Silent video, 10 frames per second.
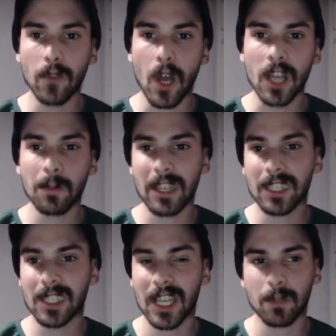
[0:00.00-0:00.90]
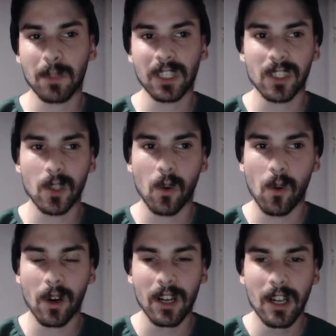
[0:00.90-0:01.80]
Lost by 6, but the
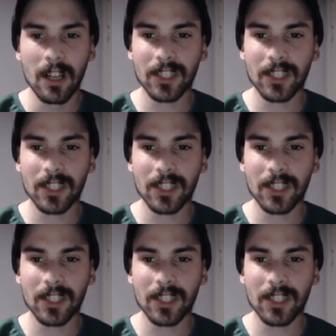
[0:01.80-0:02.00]
score